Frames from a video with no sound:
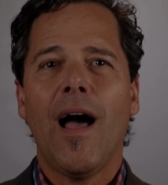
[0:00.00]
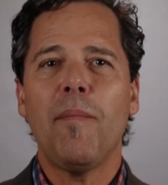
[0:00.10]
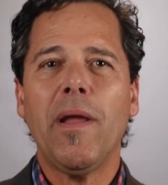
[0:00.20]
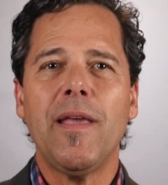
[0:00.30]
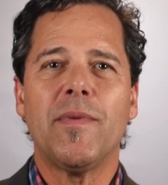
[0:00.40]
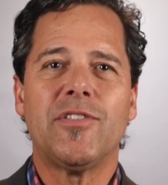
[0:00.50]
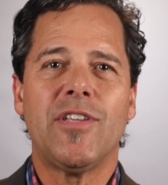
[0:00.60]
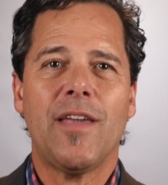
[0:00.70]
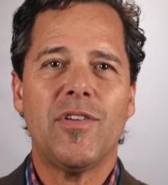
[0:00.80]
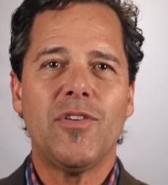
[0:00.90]
Hi, my name is
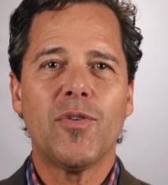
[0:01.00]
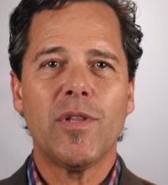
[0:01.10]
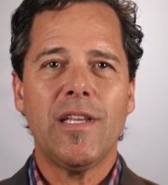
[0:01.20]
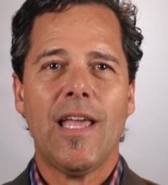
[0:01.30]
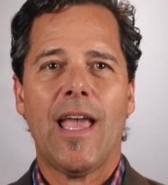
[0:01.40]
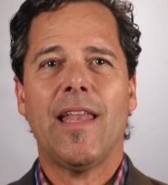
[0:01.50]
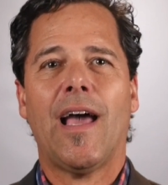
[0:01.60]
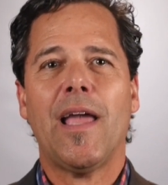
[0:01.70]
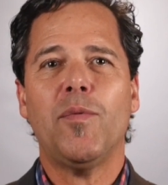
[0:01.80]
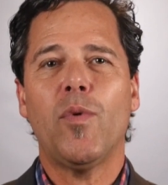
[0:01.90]
David Newlin, and
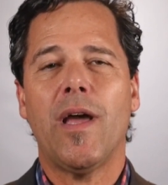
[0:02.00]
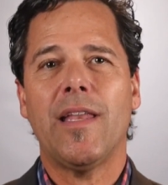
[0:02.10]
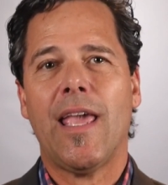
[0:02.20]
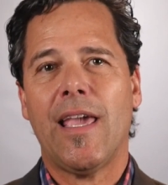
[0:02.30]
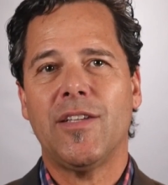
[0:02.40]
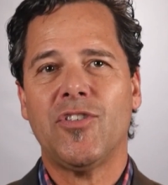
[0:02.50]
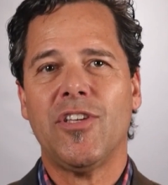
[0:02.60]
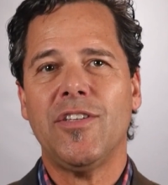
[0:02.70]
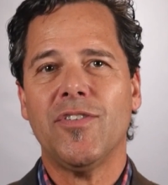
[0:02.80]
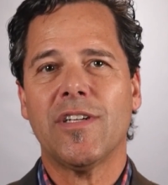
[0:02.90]
I run a
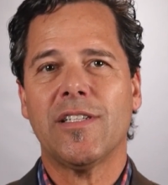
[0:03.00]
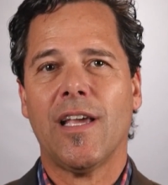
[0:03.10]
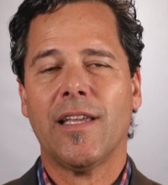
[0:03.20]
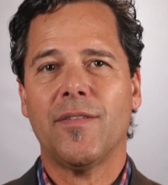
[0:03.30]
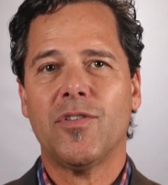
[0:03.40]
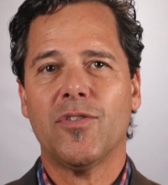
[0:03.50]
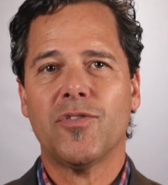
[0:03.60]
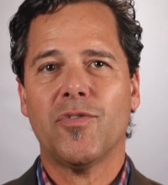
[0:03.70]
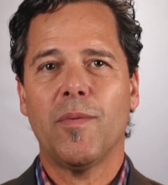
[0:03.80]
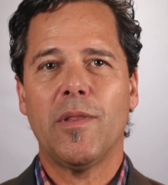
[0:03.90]
senior executive
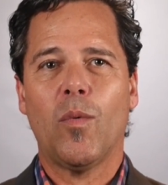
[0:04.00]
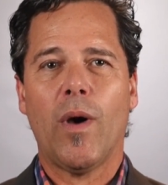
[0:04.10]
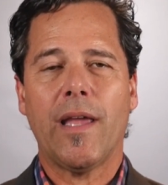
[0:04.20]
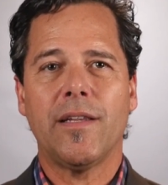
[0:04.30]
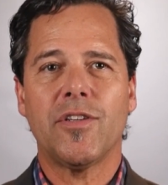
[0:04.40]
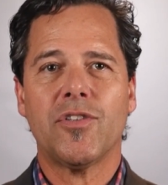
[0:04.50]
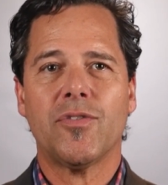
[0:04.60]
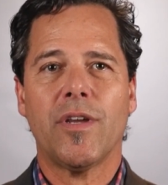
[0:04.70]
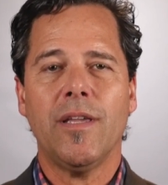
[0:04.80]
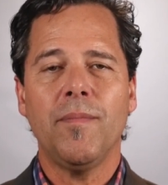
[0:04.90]
search firm in the wine
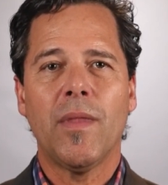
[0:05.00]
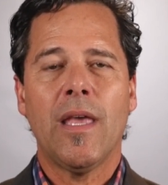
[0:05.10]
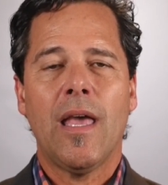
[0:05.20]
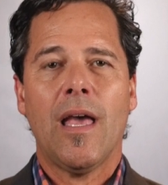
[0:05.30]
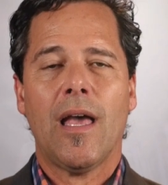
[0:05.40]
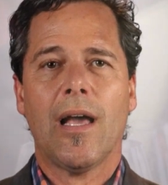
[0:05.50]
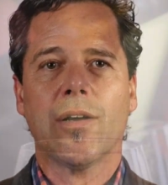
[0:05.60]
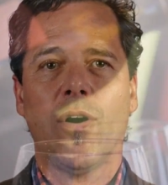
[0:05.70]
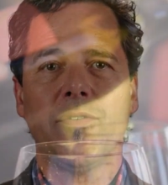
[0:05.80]
industry called